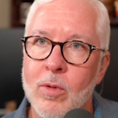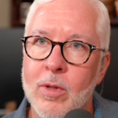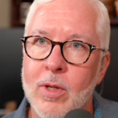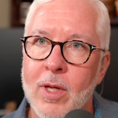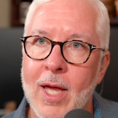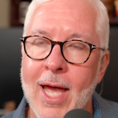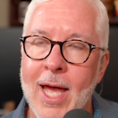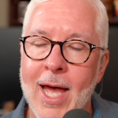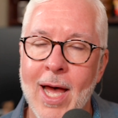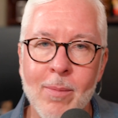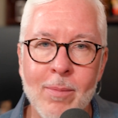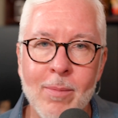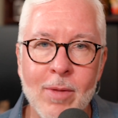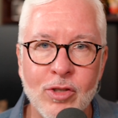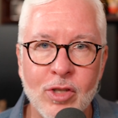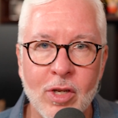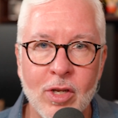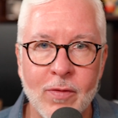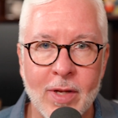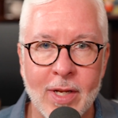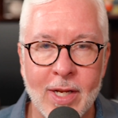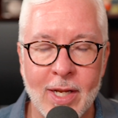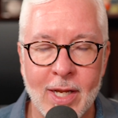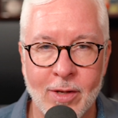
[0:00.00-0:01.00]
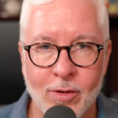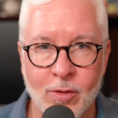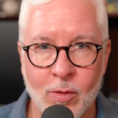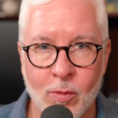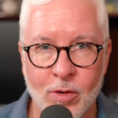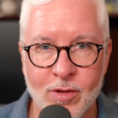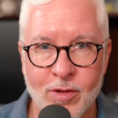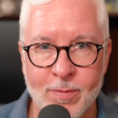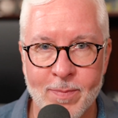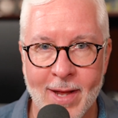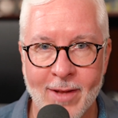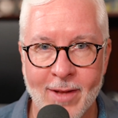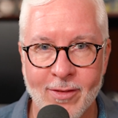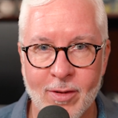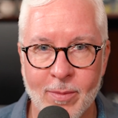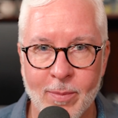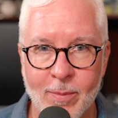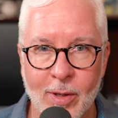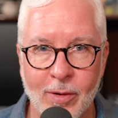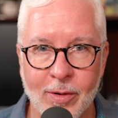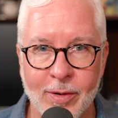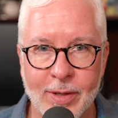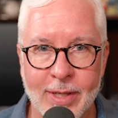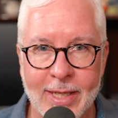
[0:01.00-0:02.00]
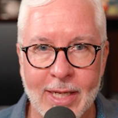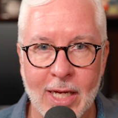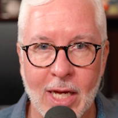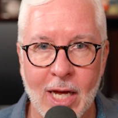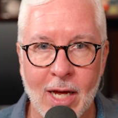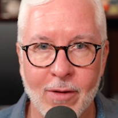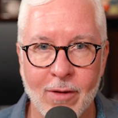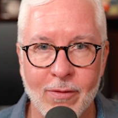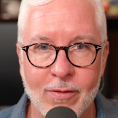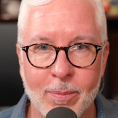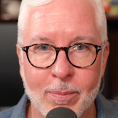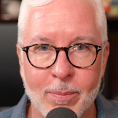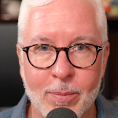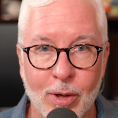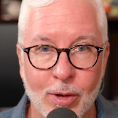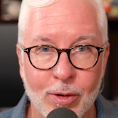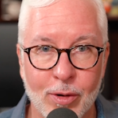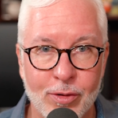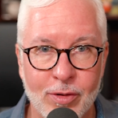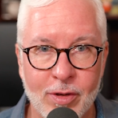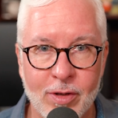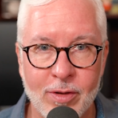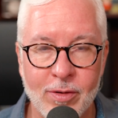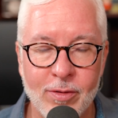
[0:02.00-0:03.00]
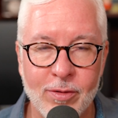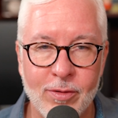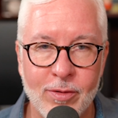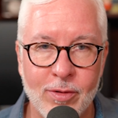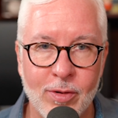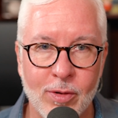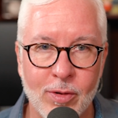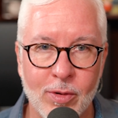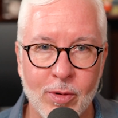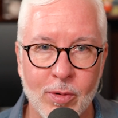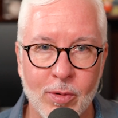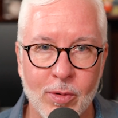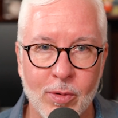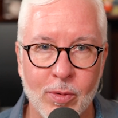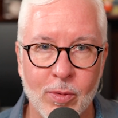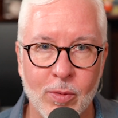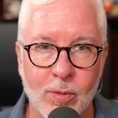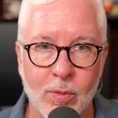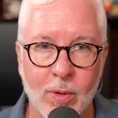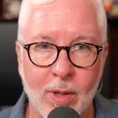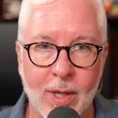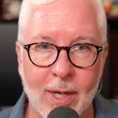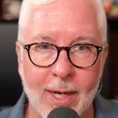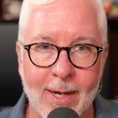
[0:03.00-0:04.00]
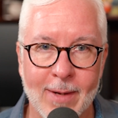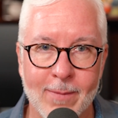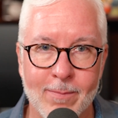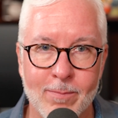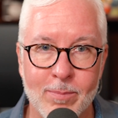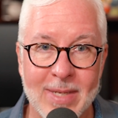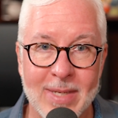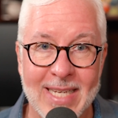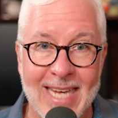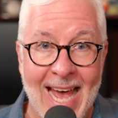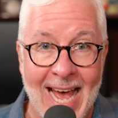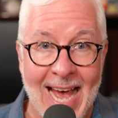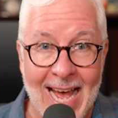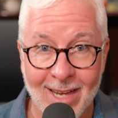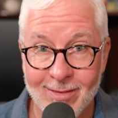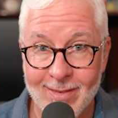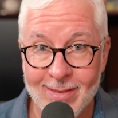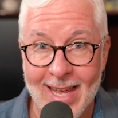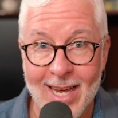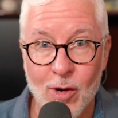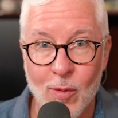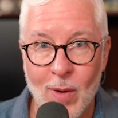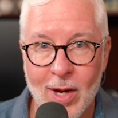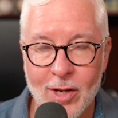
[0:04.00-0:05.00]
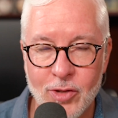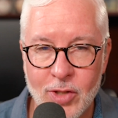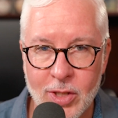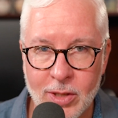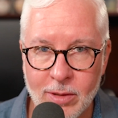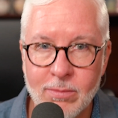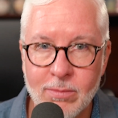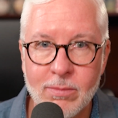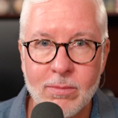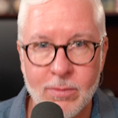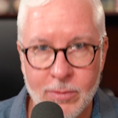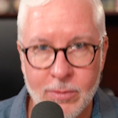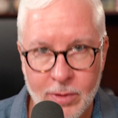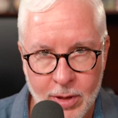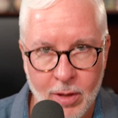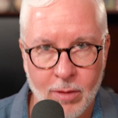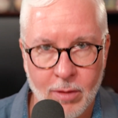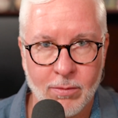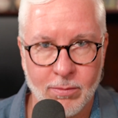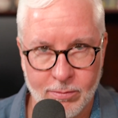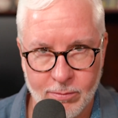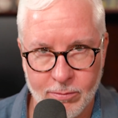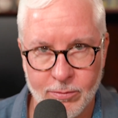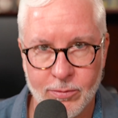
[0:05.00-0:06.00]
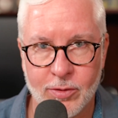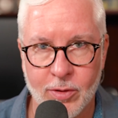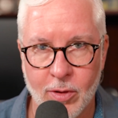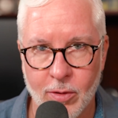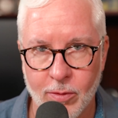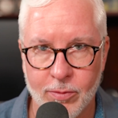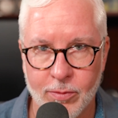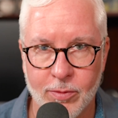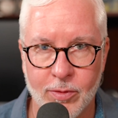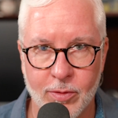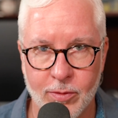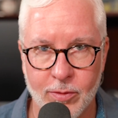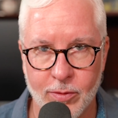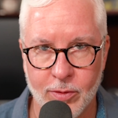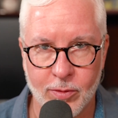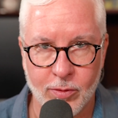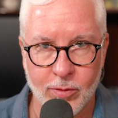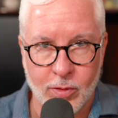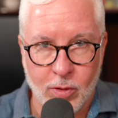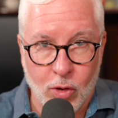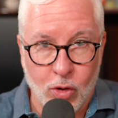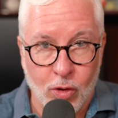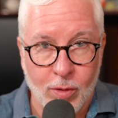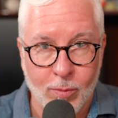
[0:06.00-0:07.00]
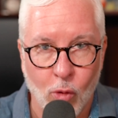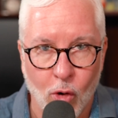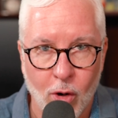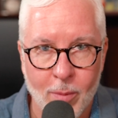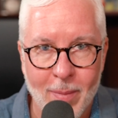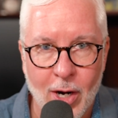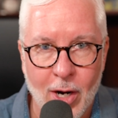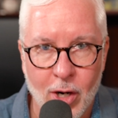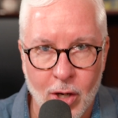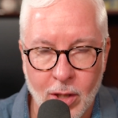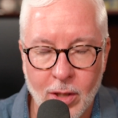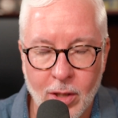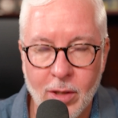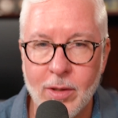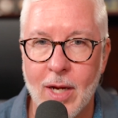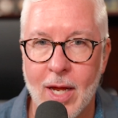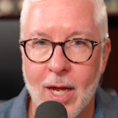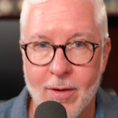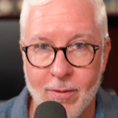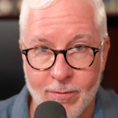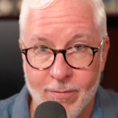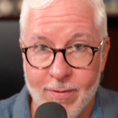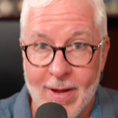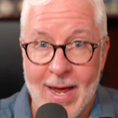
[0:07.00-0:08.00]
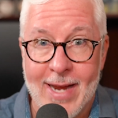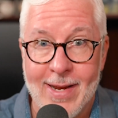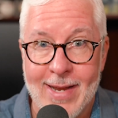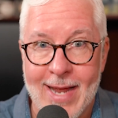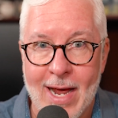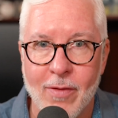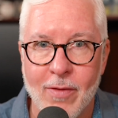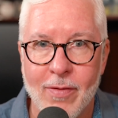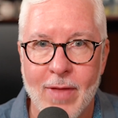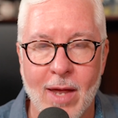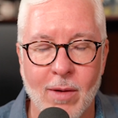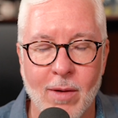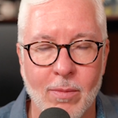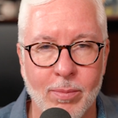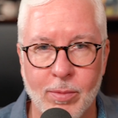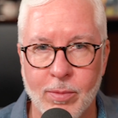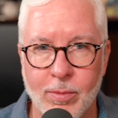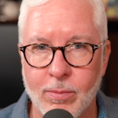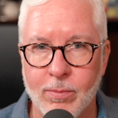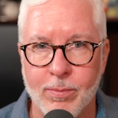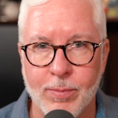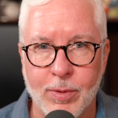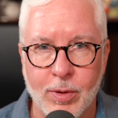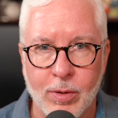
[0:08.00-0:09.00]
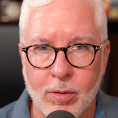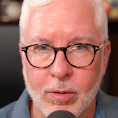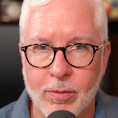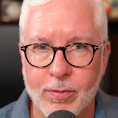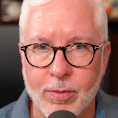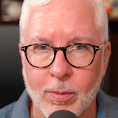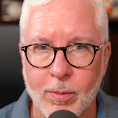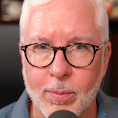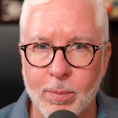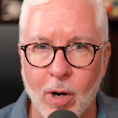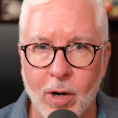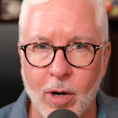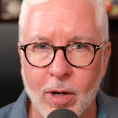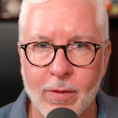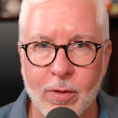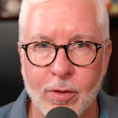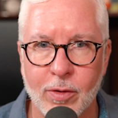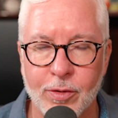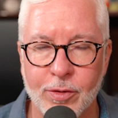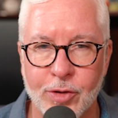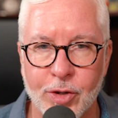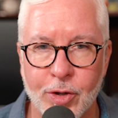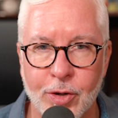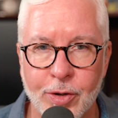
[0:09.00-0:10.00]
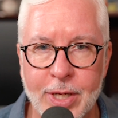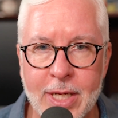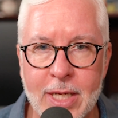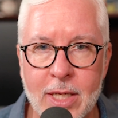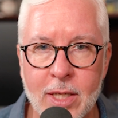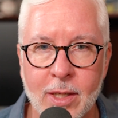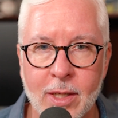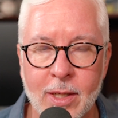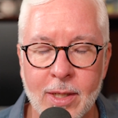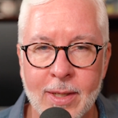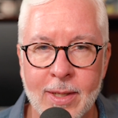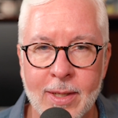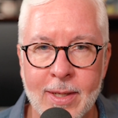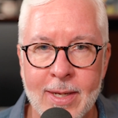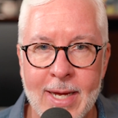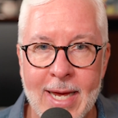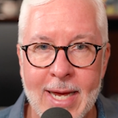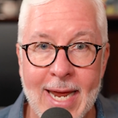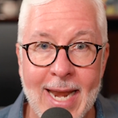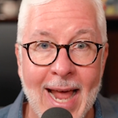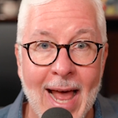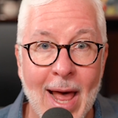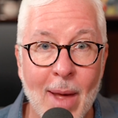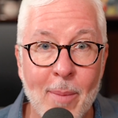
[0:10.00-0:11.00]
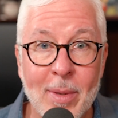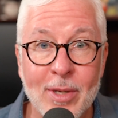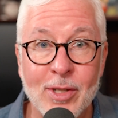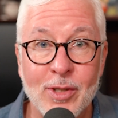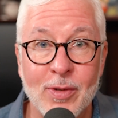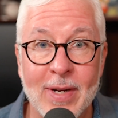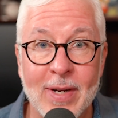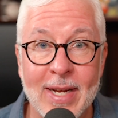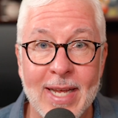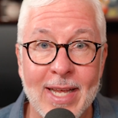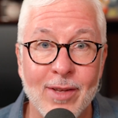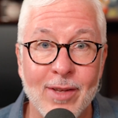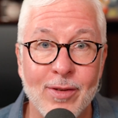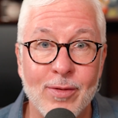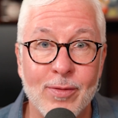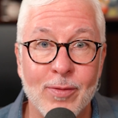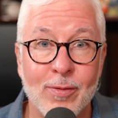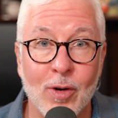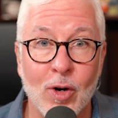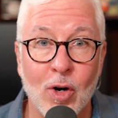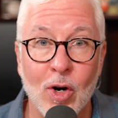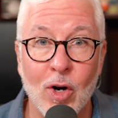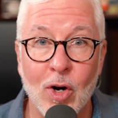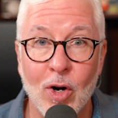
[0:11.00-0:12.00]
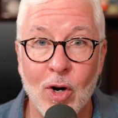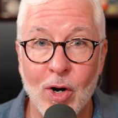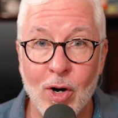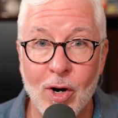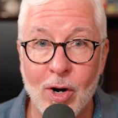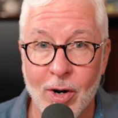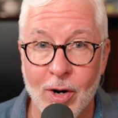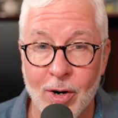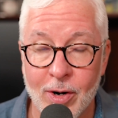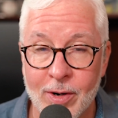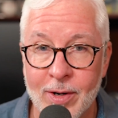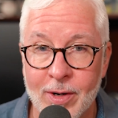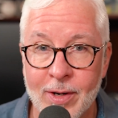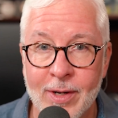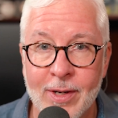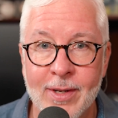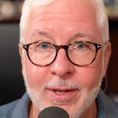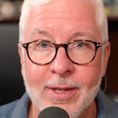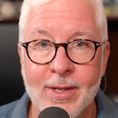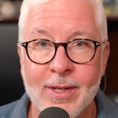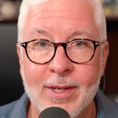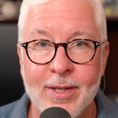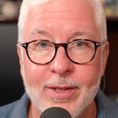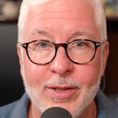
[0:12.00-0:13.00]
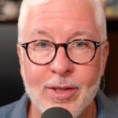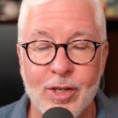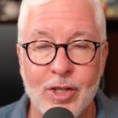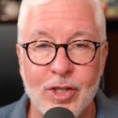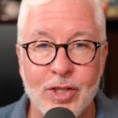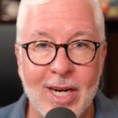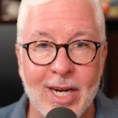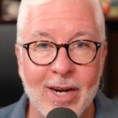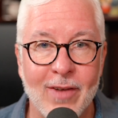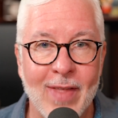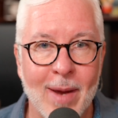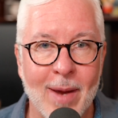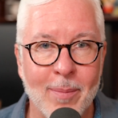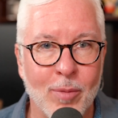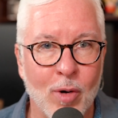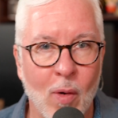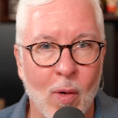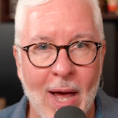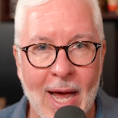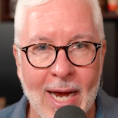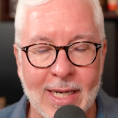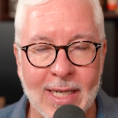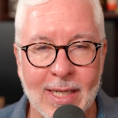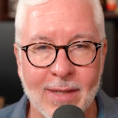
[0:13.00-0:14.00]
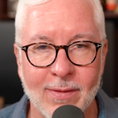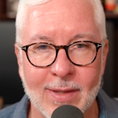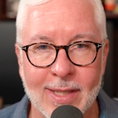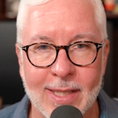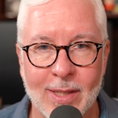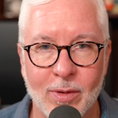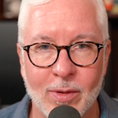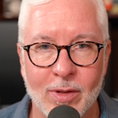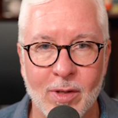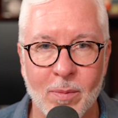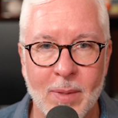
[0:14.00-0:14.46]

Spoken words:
how much of it is a responsibility of the person to be asked that question, so to learn more about her and find out that beautiful part of her journey, and how much of it is for her to share that proactively with